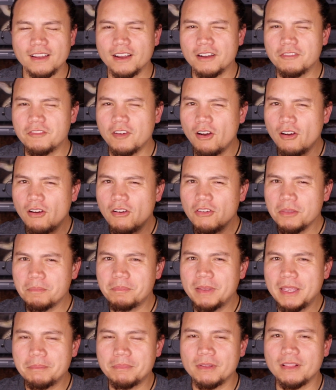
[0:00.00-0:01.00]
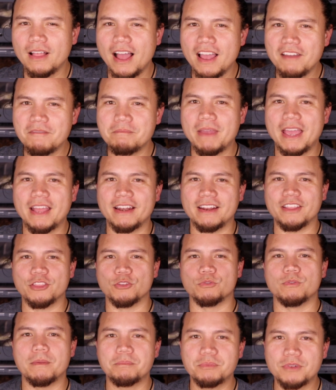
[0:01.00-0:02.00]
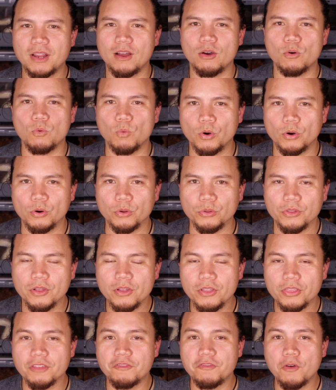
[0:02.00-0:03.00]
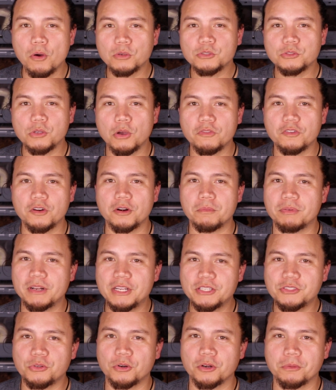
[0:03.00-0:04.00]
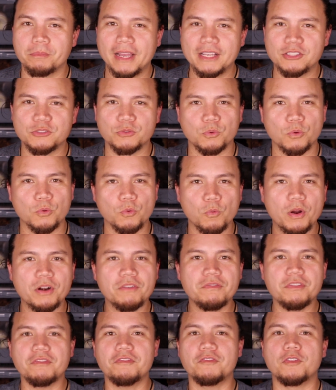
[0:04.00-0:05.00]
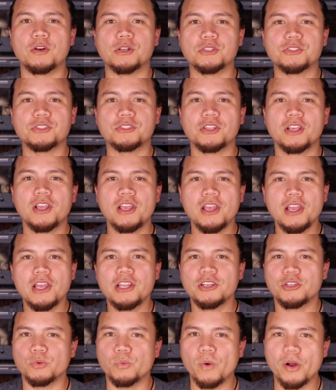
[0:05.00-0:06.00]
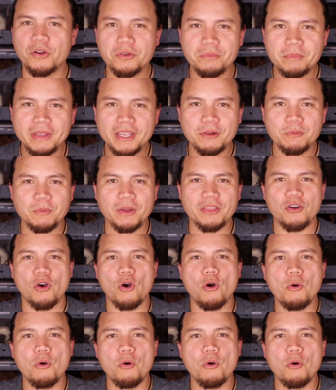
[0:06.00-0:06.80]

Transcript: Of all the people I've met in the reptile world, the folks over at Prehistoric Pets were one of the first to welcome me in with